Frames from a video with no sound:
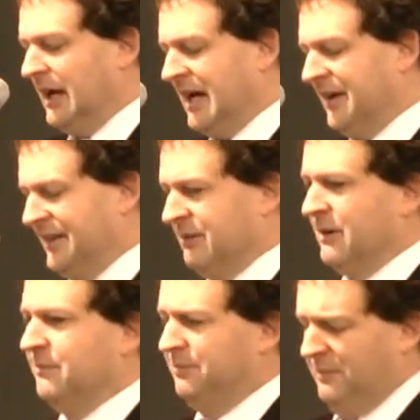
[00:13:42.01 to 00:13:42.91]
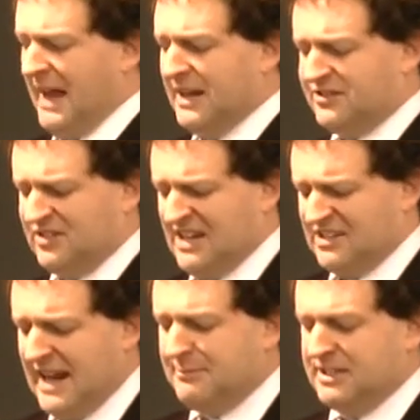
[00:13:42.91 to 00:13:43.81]
Uh, there are, as,
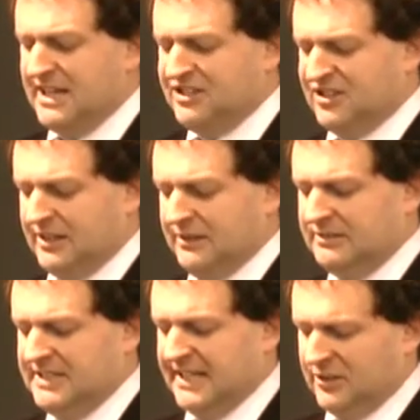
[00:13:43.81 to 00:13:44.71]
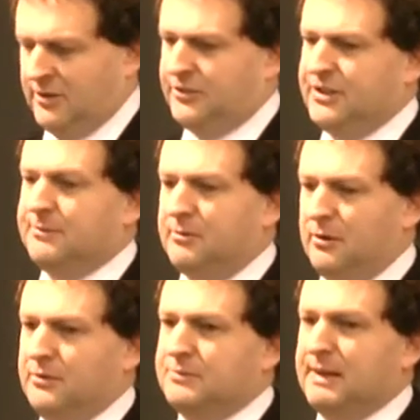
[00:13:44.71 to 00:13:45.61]
as lab testing technology improves,